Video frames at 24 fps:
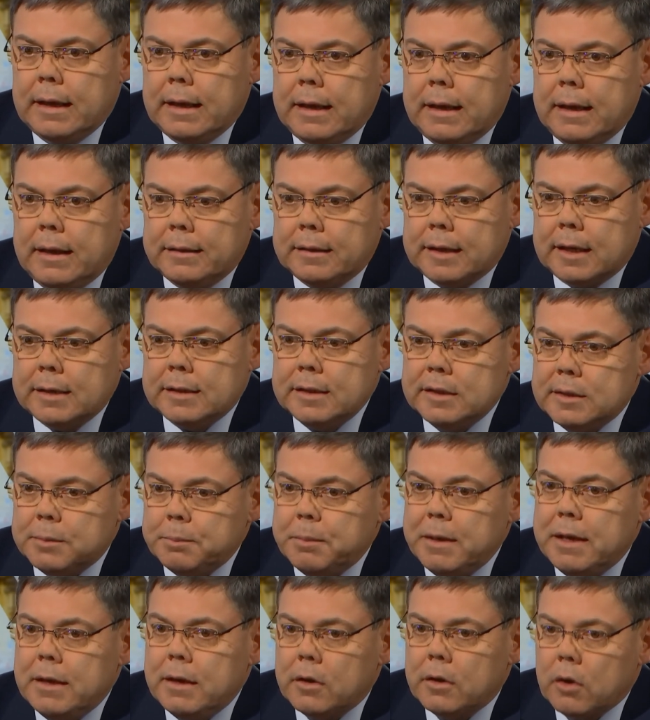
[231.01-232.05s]
that is
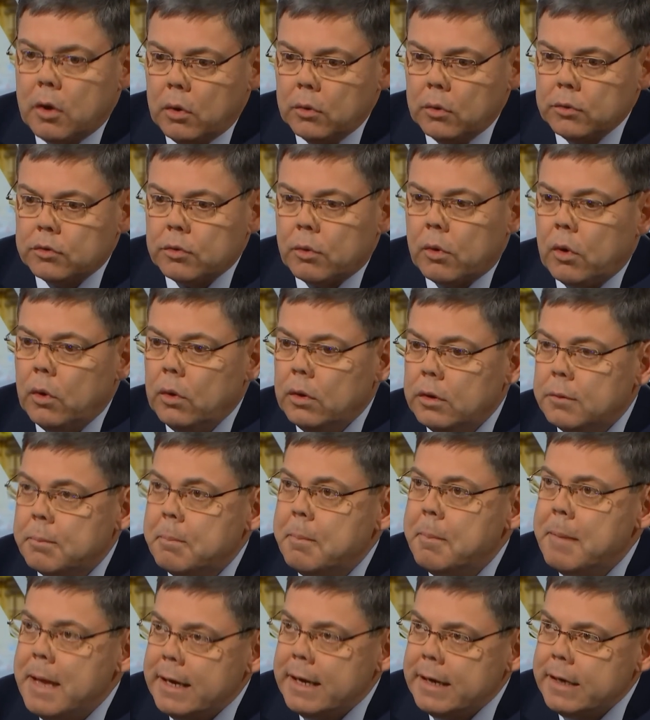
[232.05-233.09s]
being controlled,
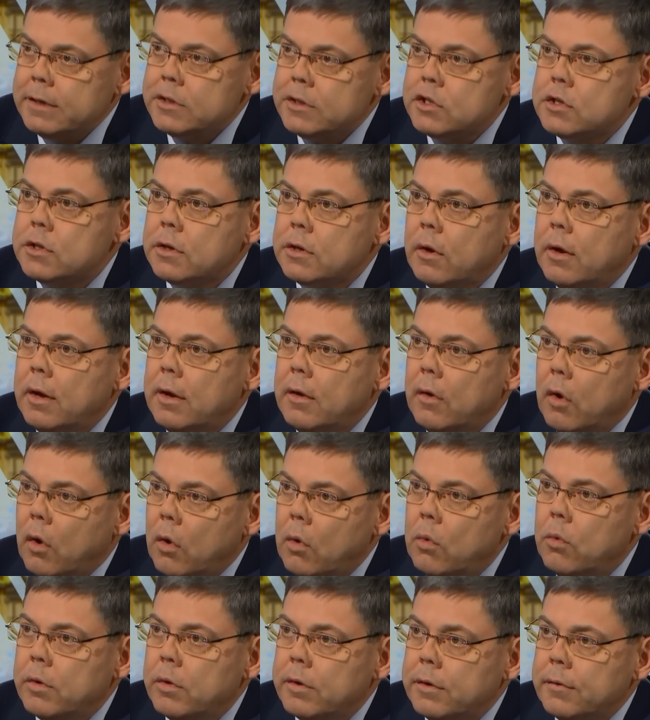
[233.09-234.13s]
managed
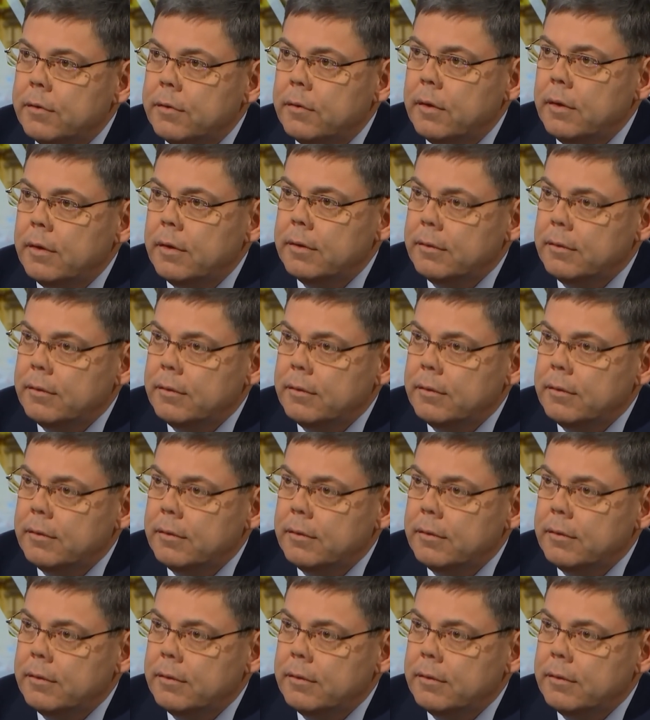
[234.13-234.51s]
over